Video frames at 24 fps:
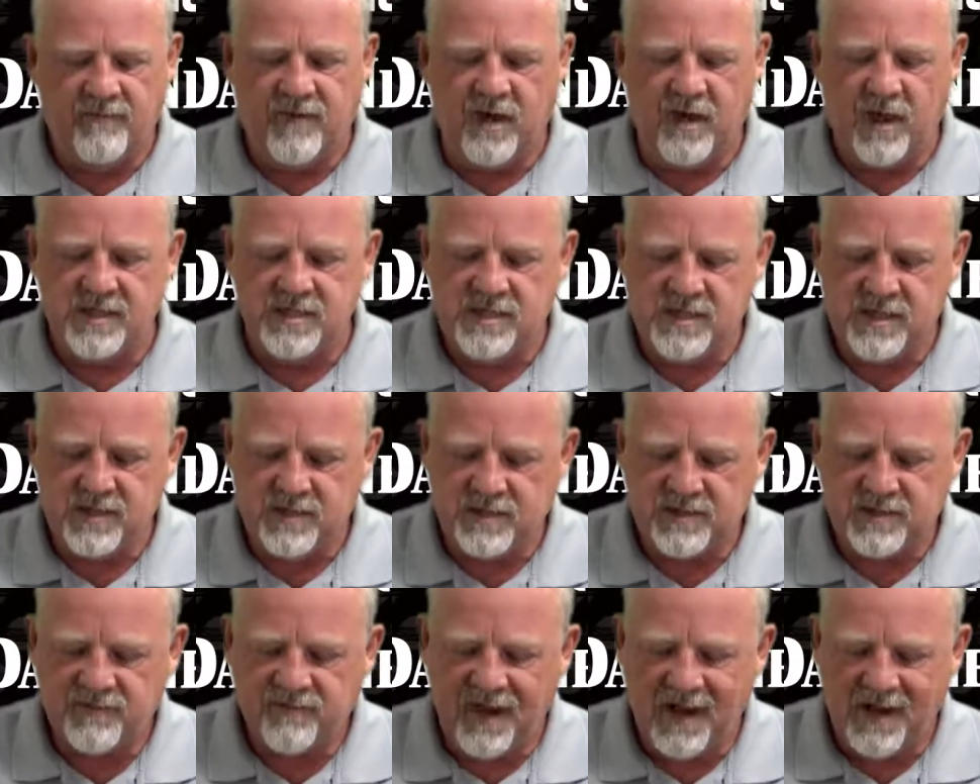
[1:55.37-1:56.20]

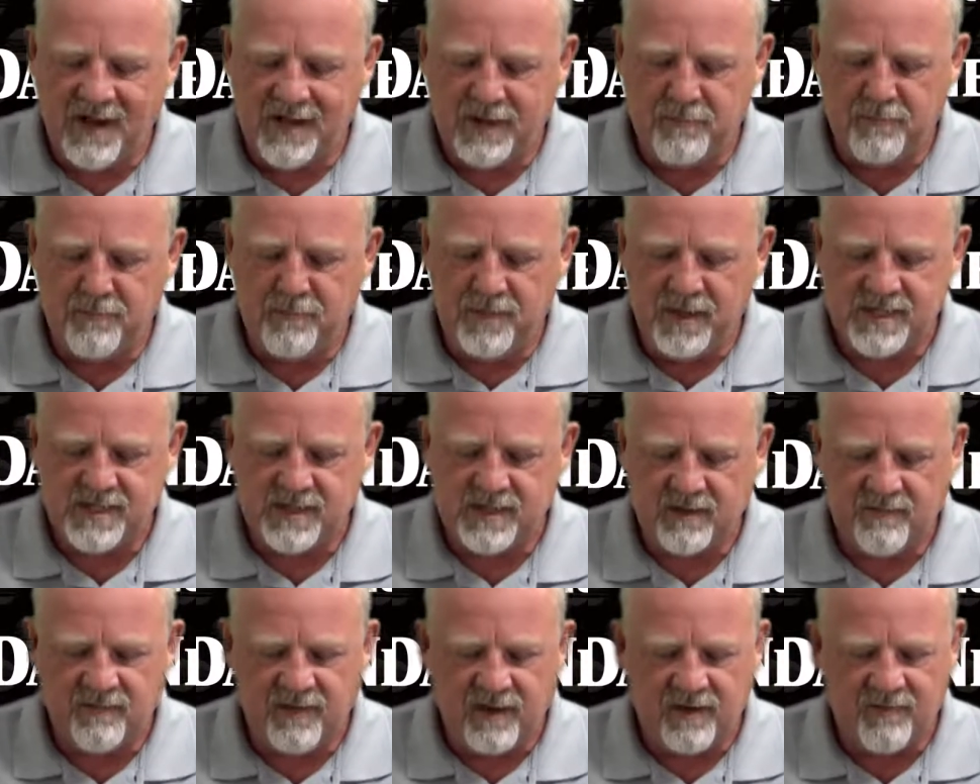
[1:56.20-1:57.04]
Volunteers find a bit
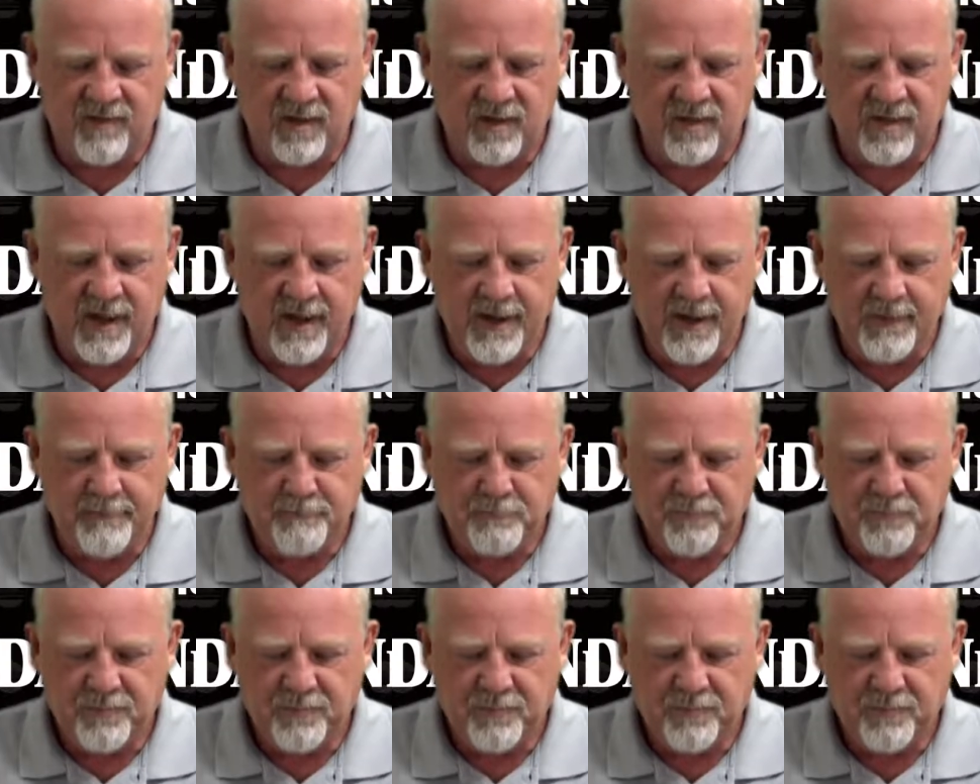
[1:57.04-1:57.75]
of everything.